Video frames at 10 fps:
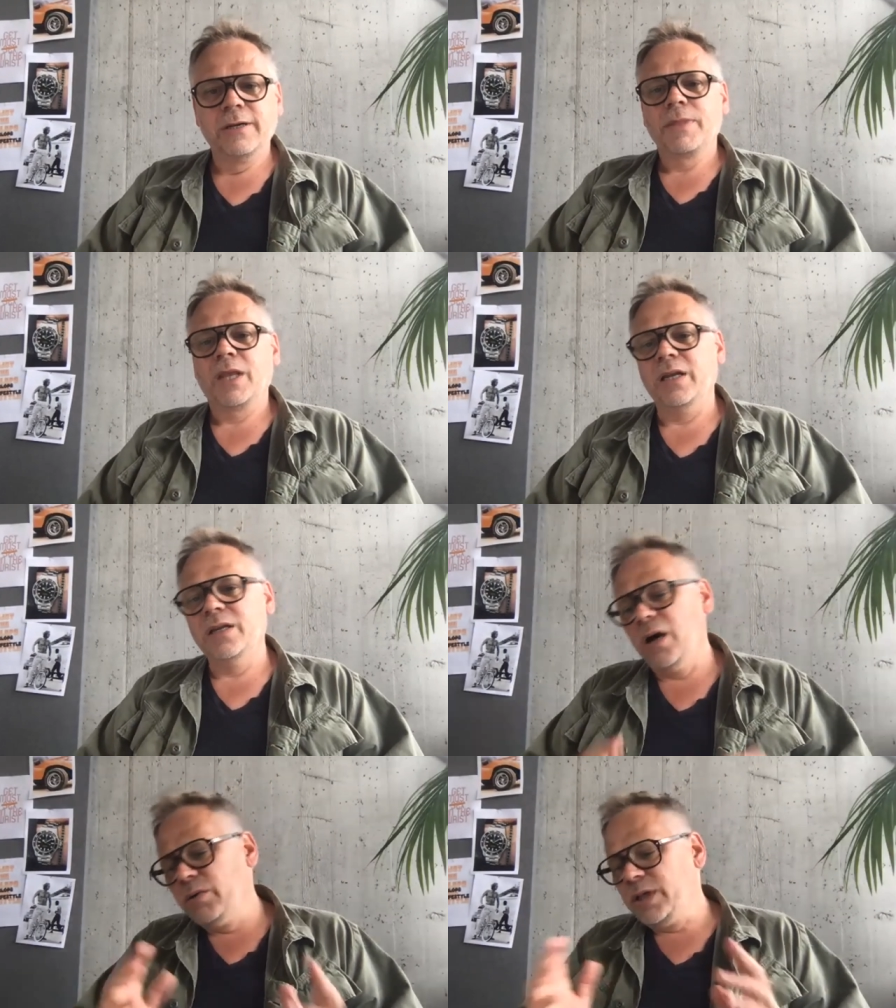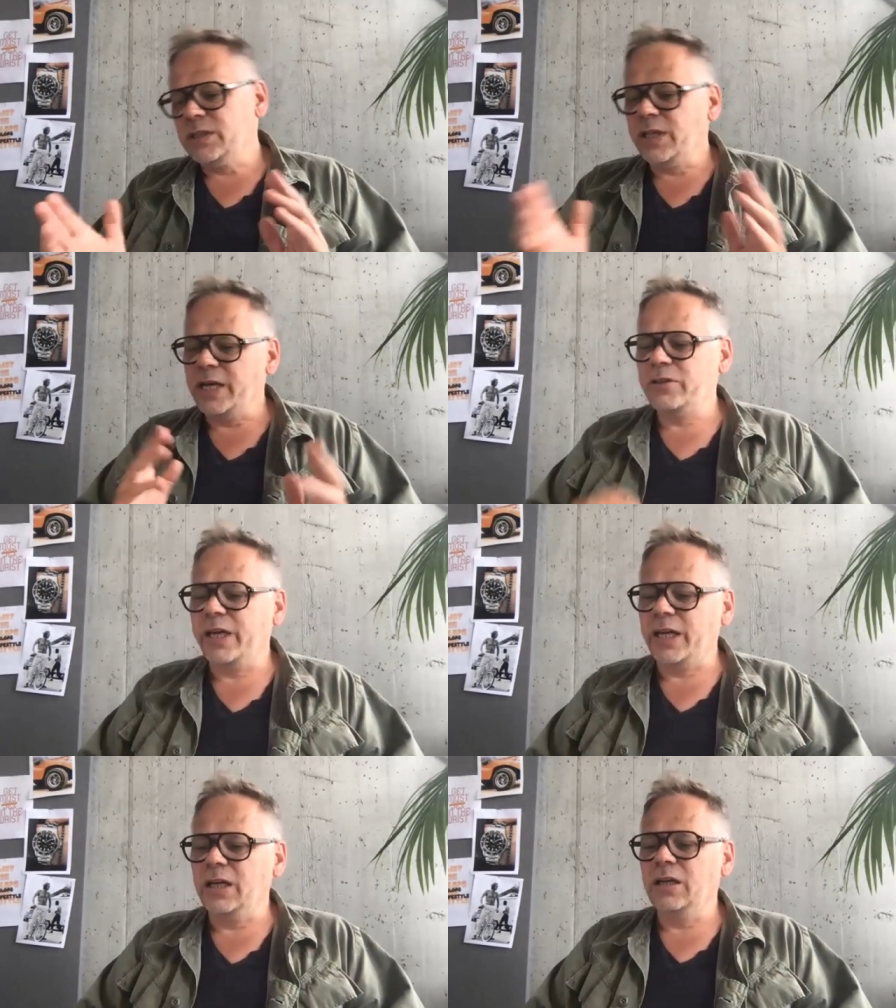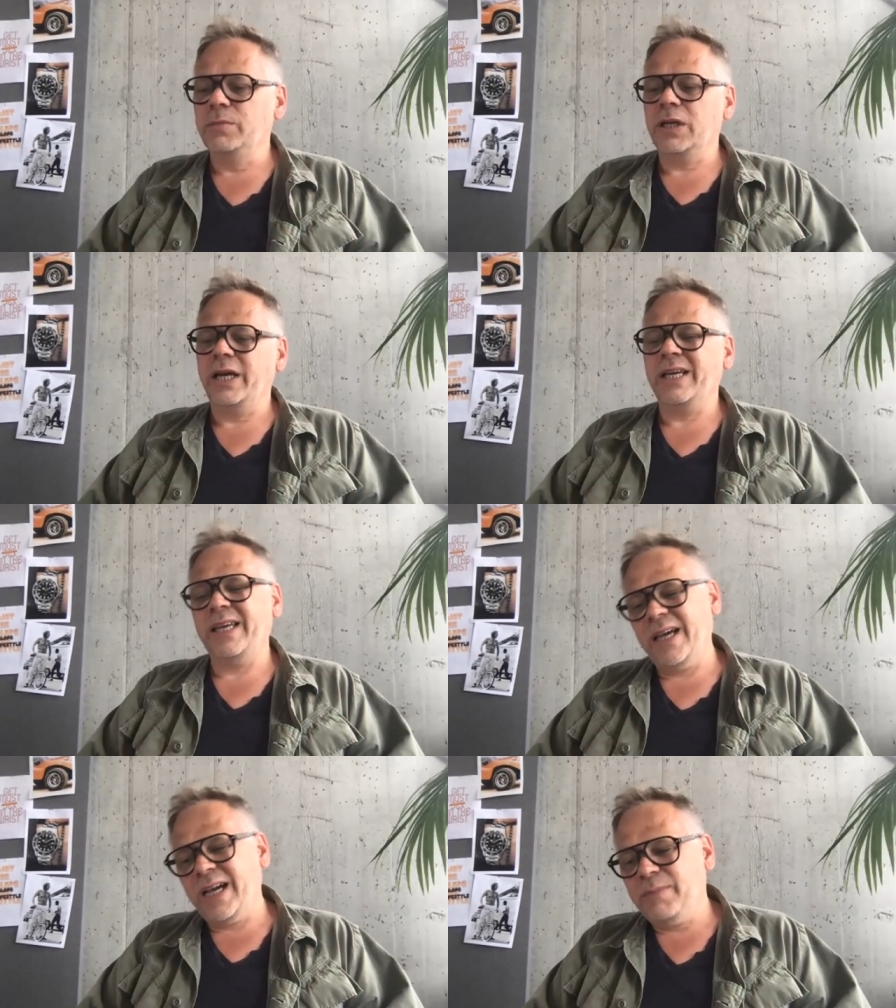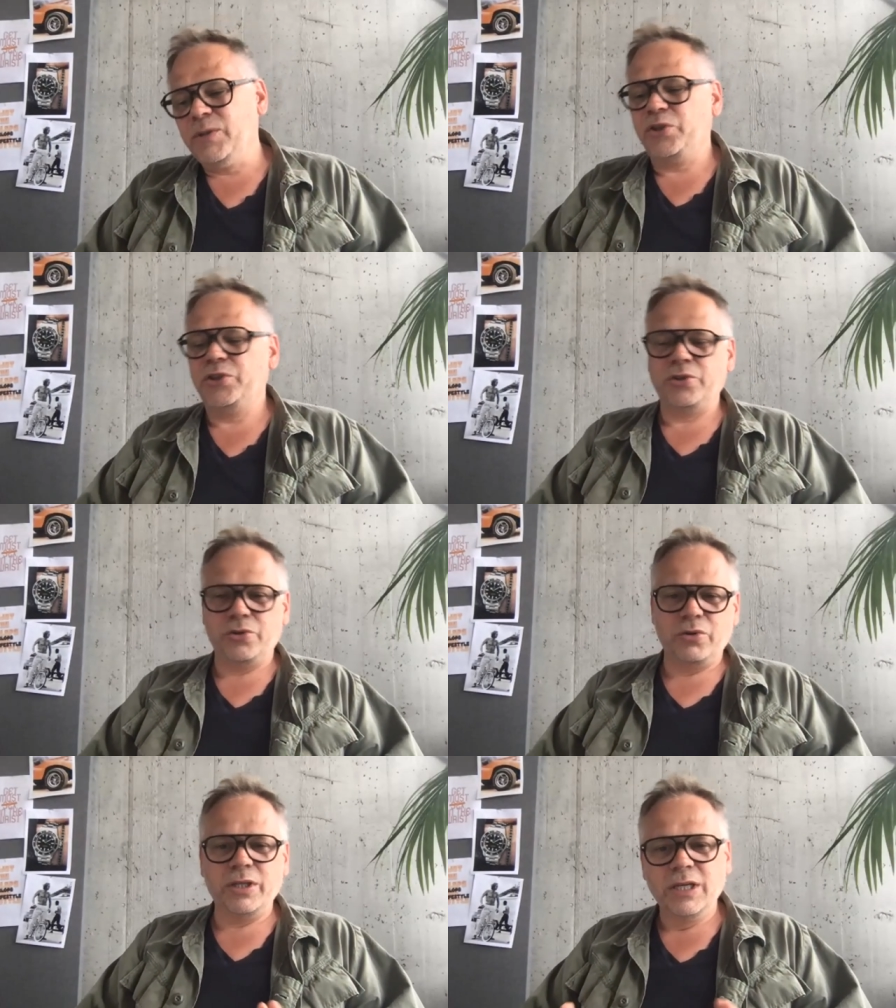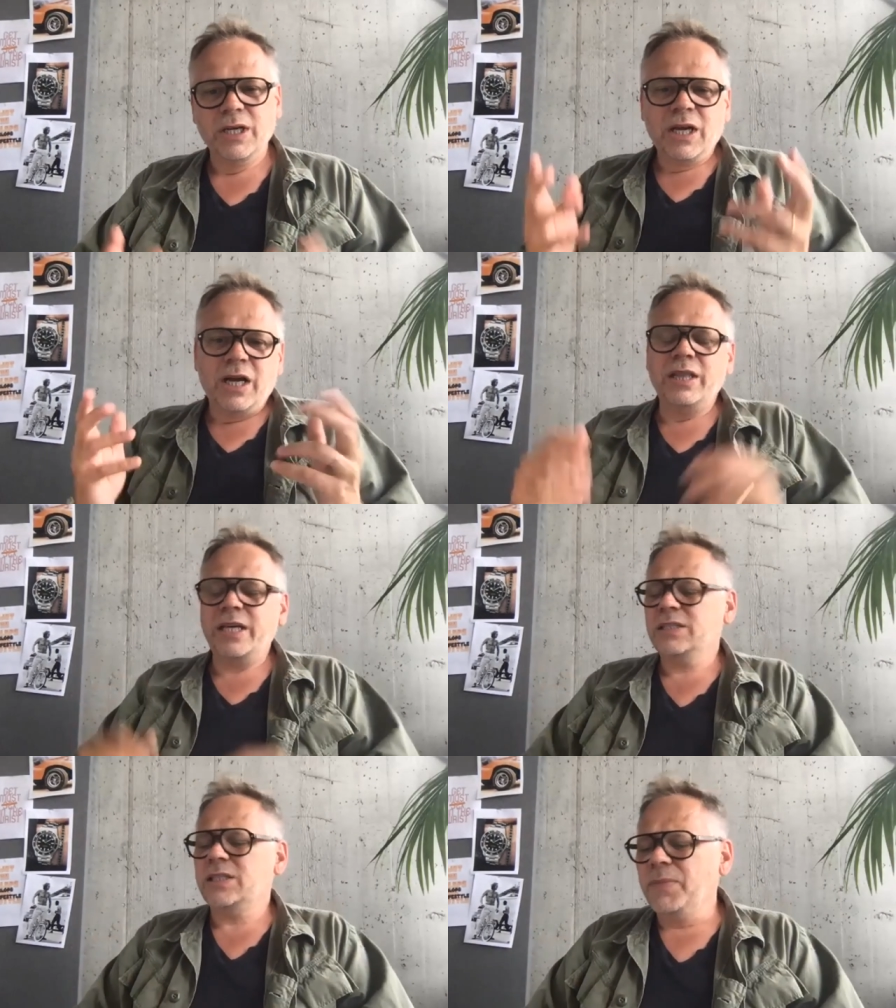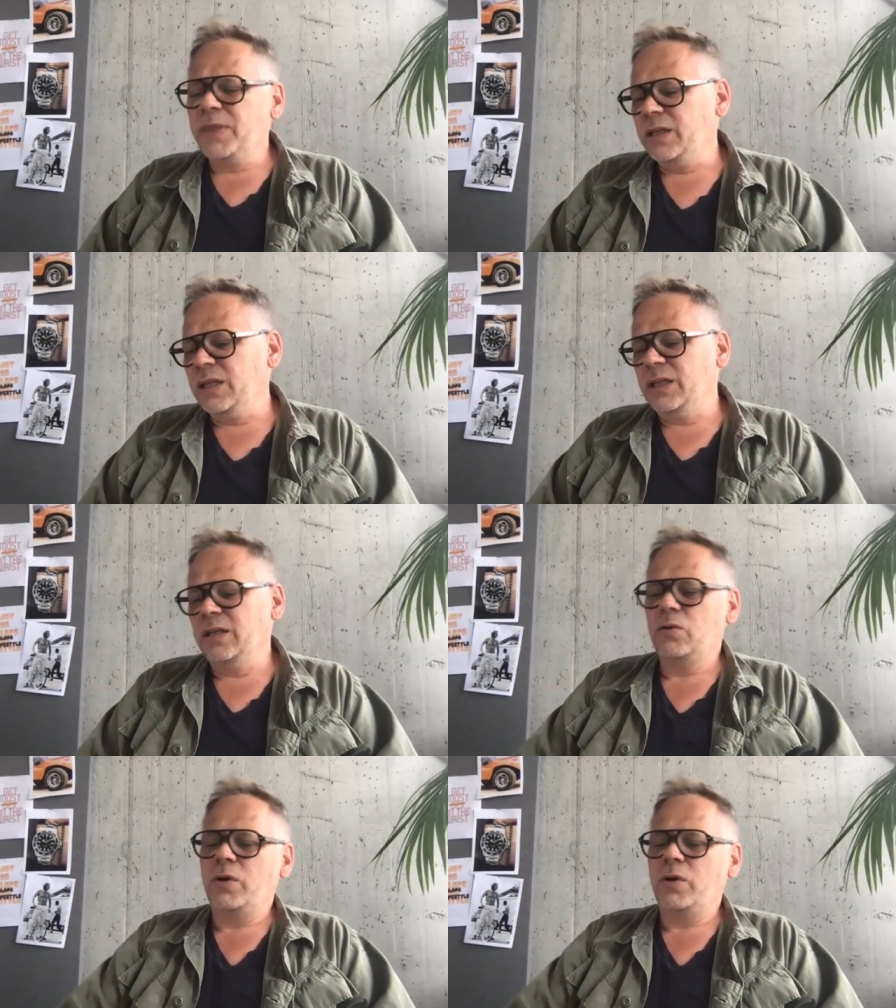Mm. And now these days, you get a little bit like, yeah, I'm not sure, and and that's something you know.